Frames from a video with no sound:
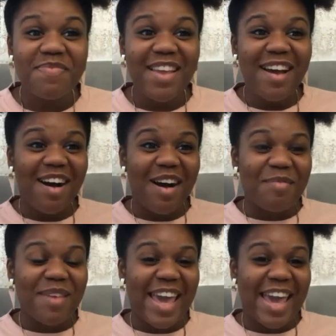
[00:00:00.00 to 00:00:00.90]

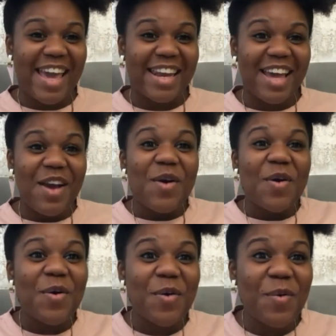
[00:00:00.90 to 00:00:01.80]
Um, and
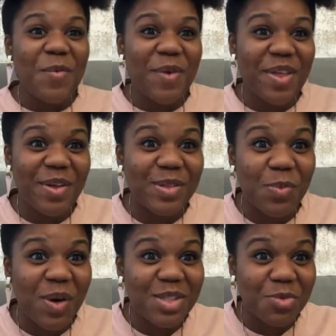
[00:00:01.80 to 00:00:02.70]
who were those
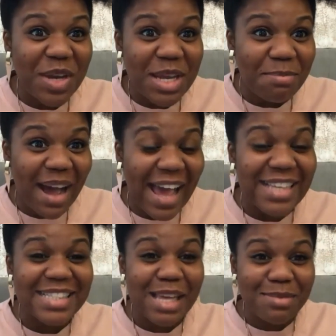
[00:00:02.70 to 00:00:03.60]
works written by?
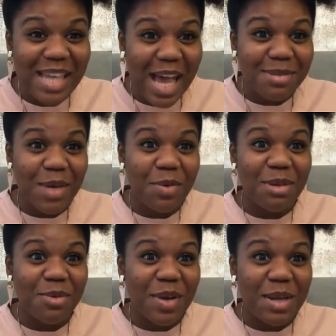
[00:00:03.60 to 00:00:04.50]
Sometimes they would
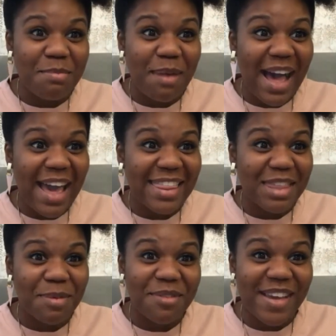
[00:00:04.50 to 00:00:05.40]
be written by
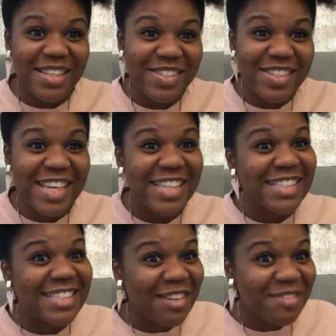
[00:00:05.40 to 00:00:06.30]
the professors, and
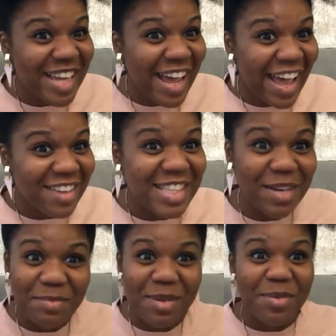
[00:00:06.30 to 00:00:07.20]
sometimes they
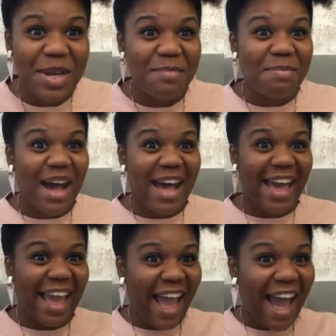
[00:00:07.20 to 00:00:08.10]
would be written
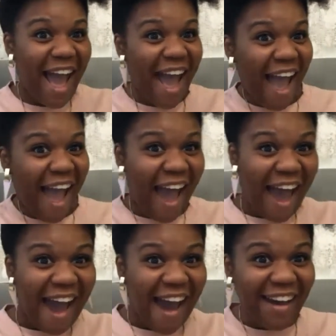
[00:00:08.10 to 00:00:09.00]
by
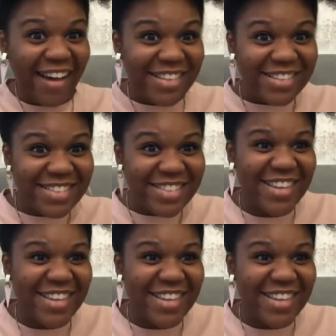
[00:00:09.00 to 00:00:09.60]
us.